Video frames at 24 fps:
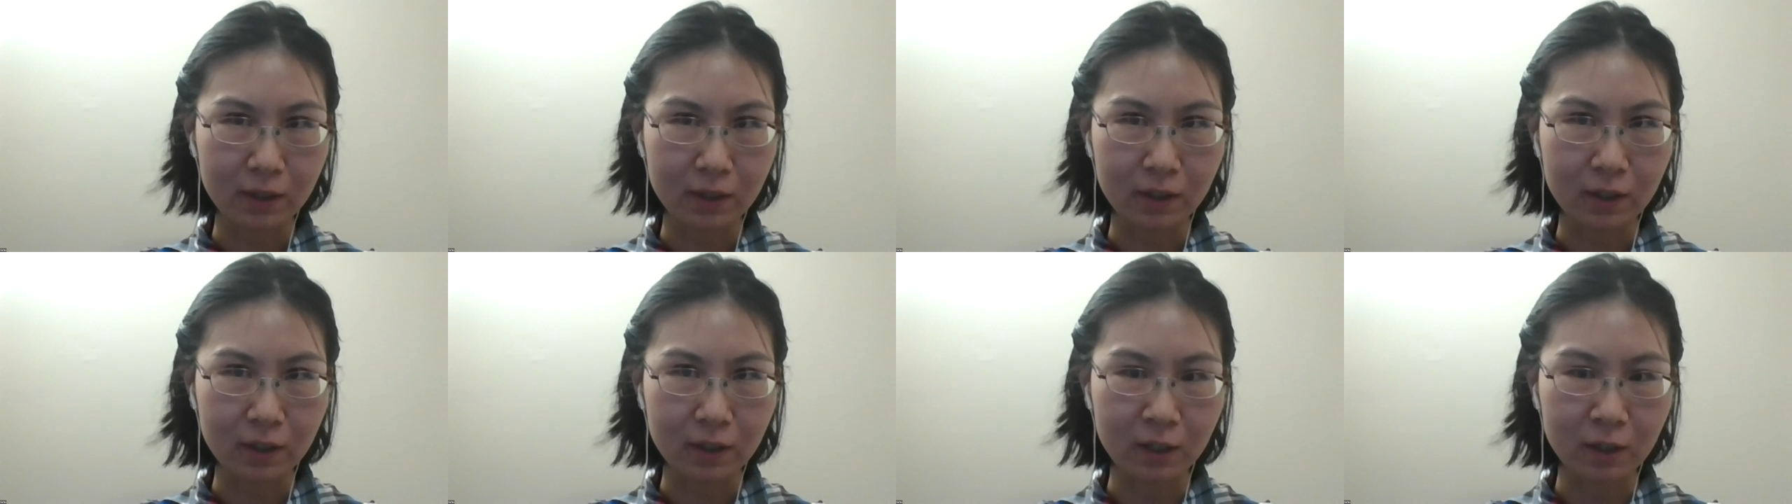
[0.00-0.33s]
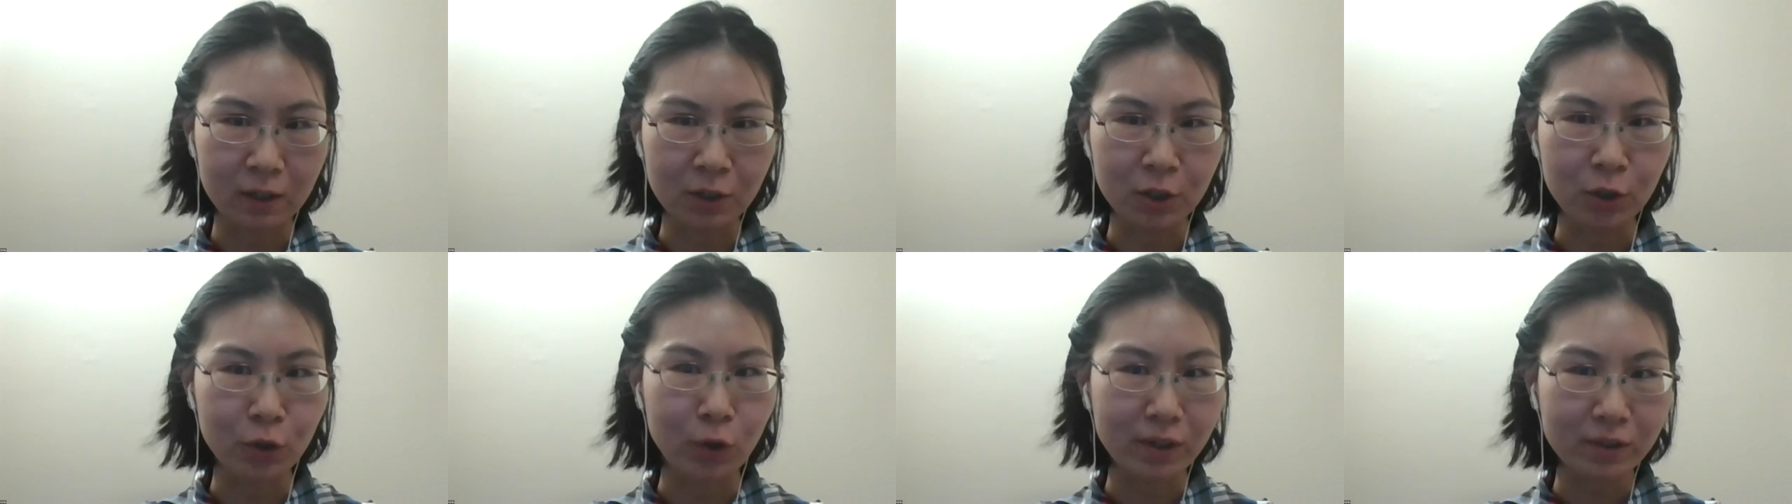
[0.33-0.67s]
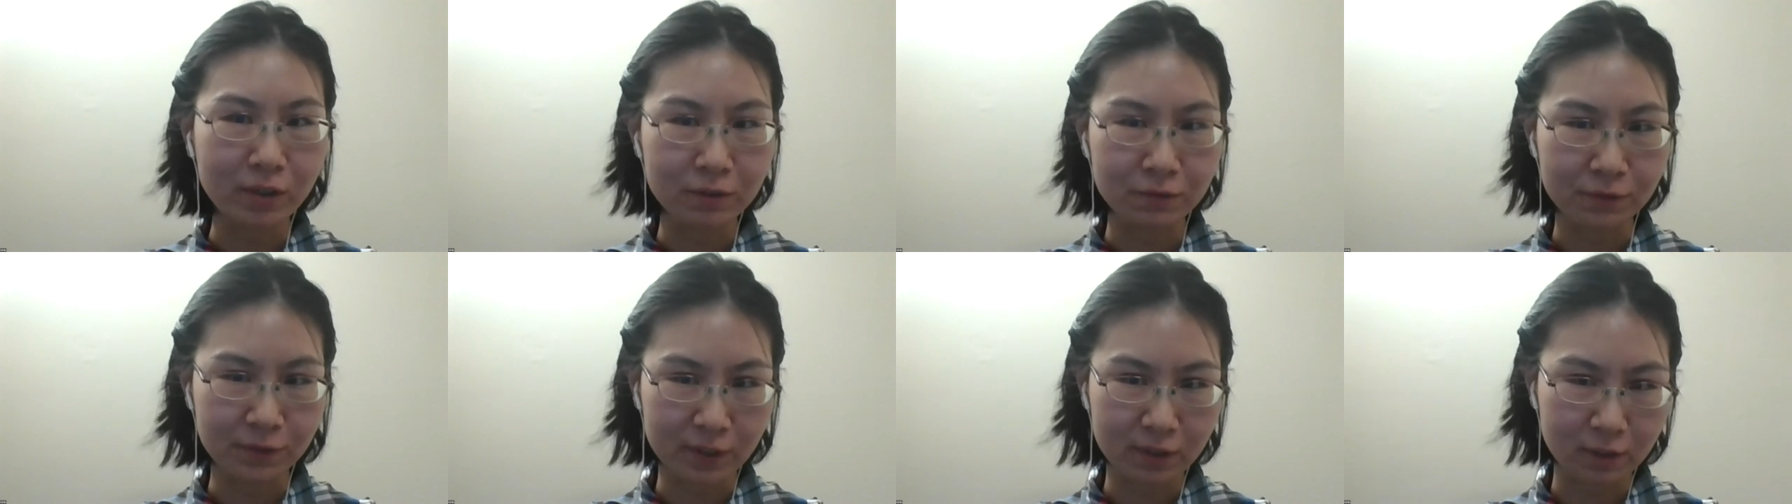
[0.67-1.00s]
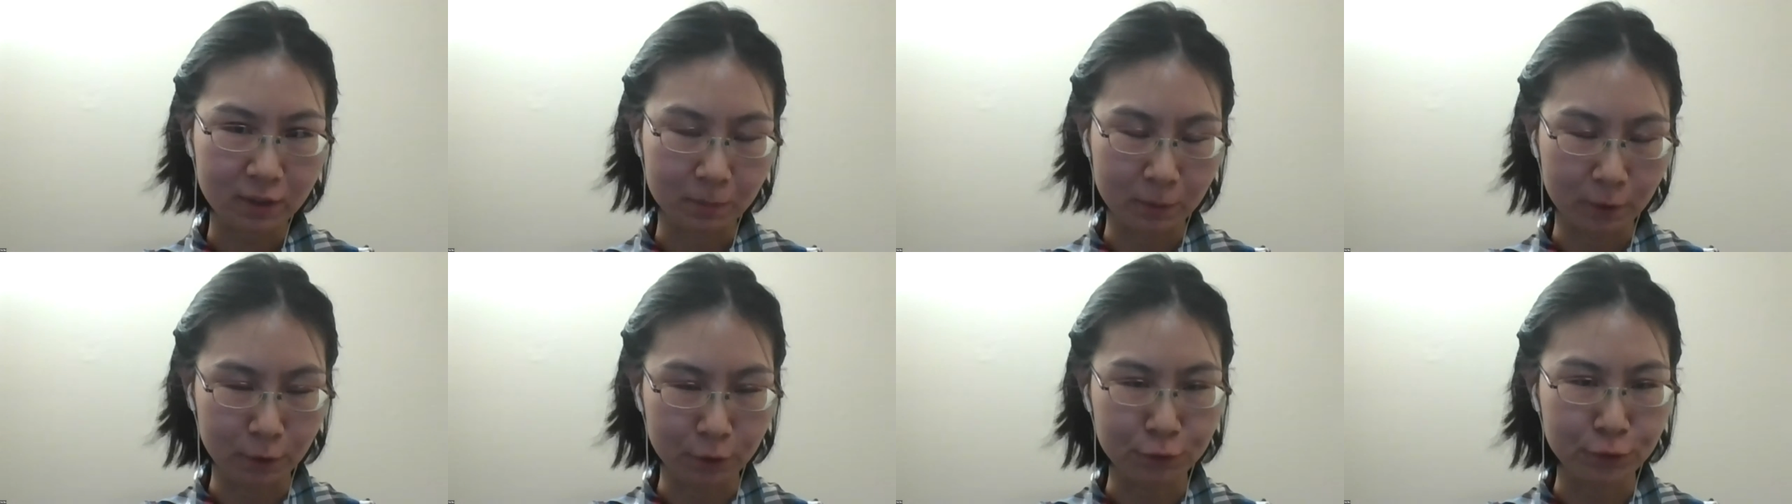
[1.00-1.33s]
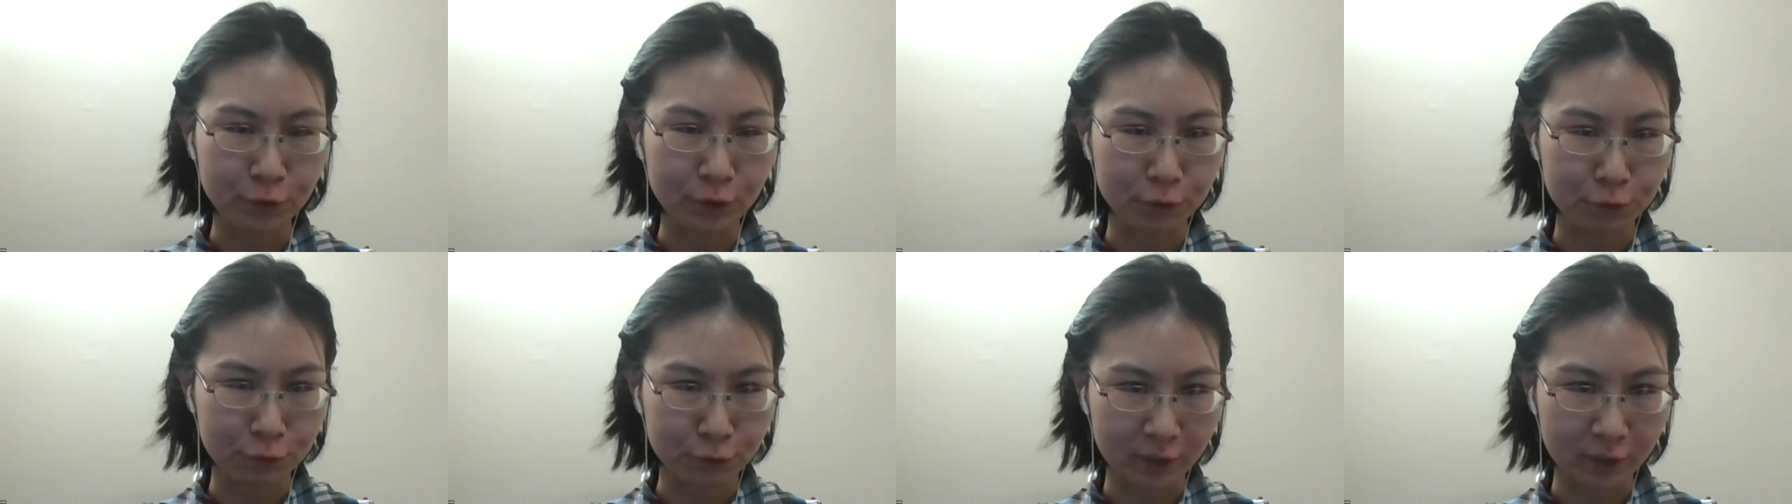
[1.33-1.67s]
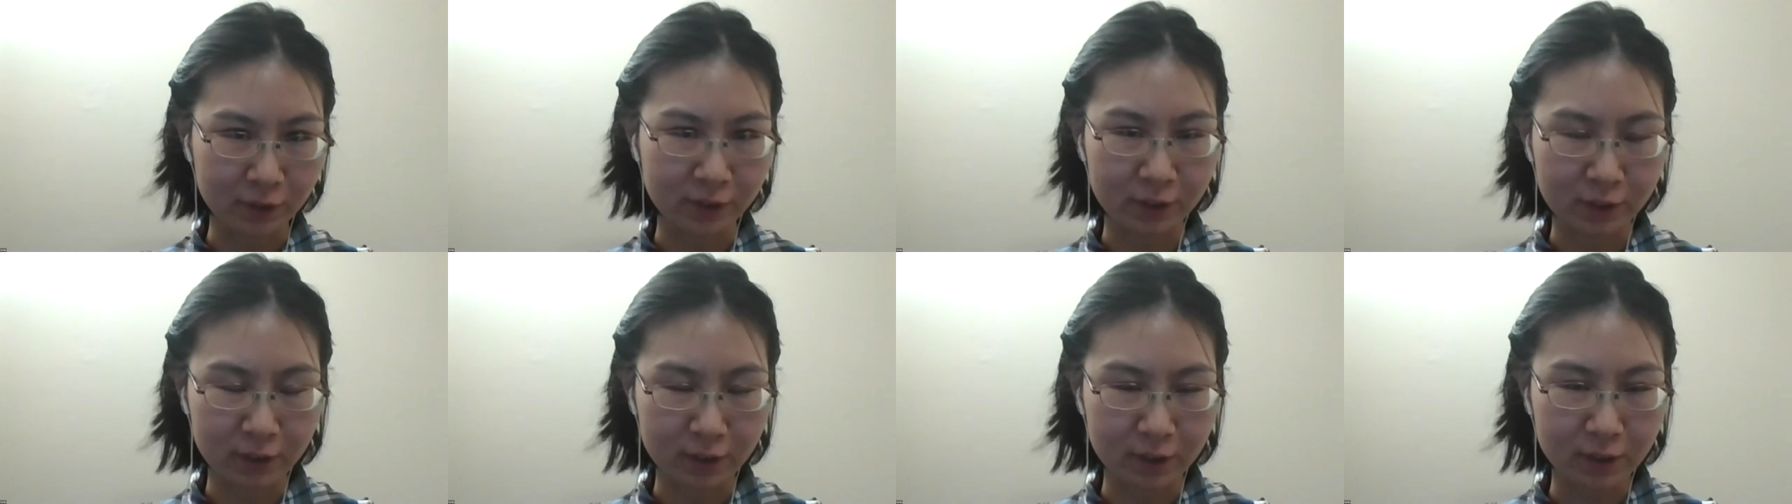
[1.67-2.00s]
a ground visible
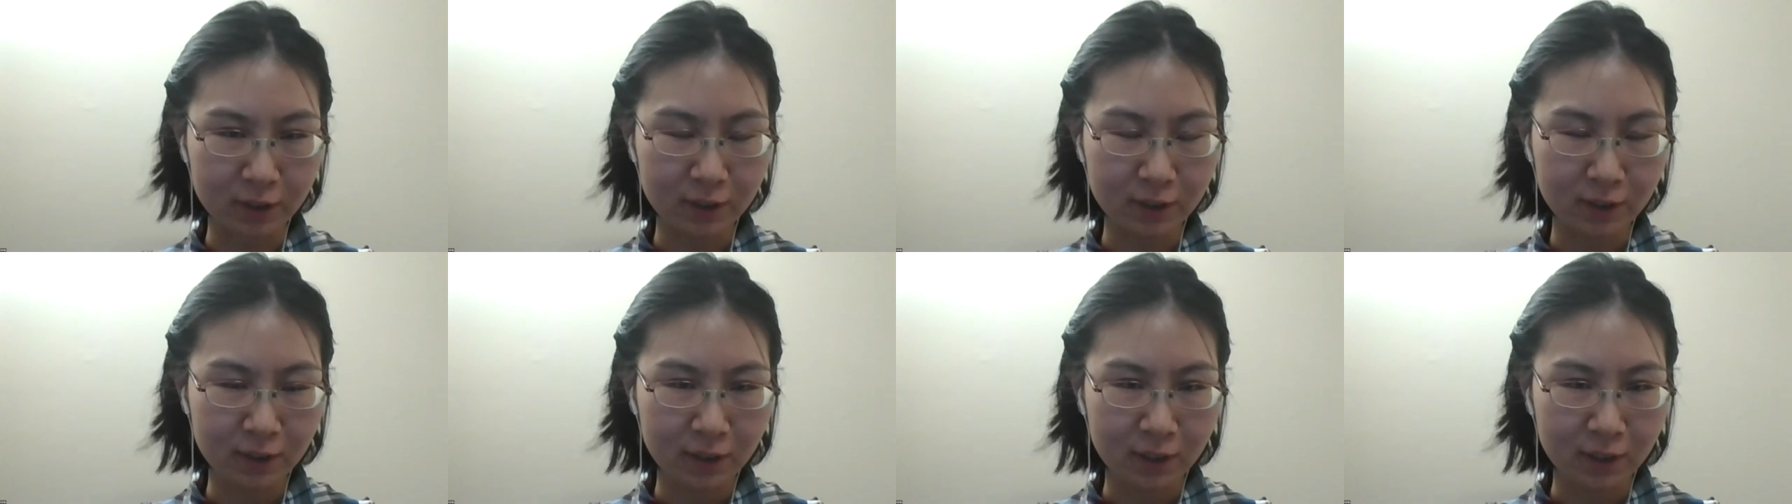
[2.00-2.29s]
restrictor,